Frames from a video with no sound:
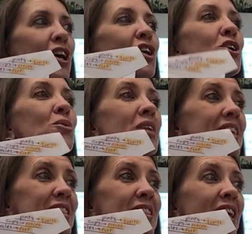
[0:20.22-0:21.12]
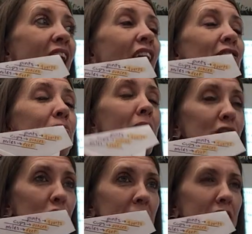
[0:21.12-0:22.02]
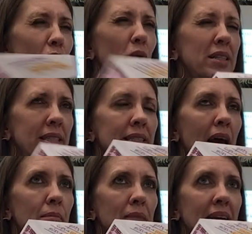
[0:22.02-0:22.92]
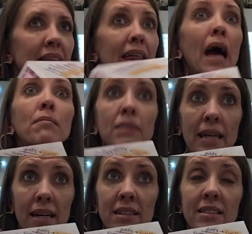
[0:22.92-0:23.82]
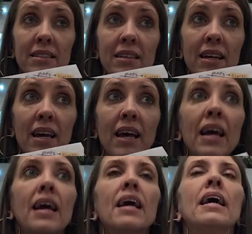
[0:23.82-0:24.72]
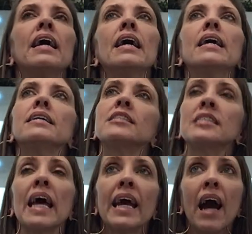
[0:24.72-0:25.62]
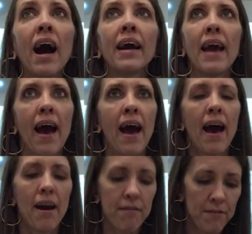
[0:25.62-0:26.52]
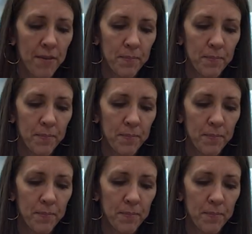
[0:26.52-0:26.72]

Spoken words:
units of measurement. What does that mean? That means, say I have